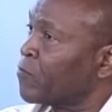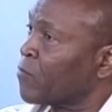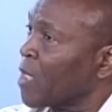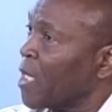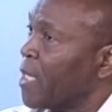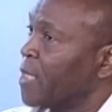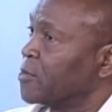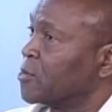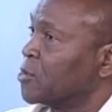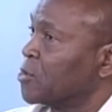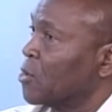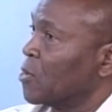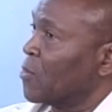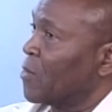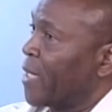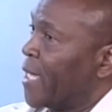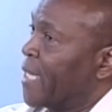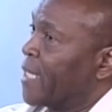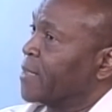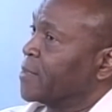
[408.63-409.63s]
And so
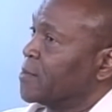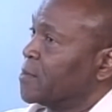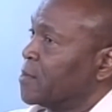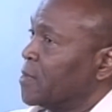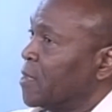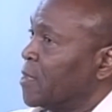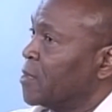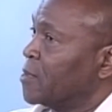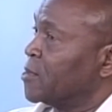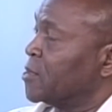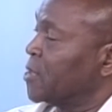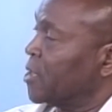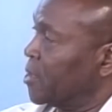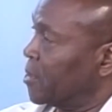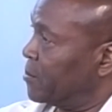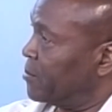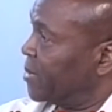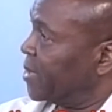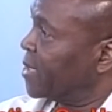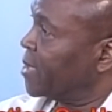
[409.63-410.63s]
as
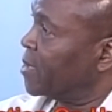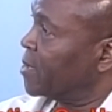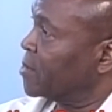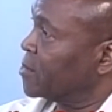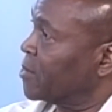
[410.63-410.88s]
energetic beings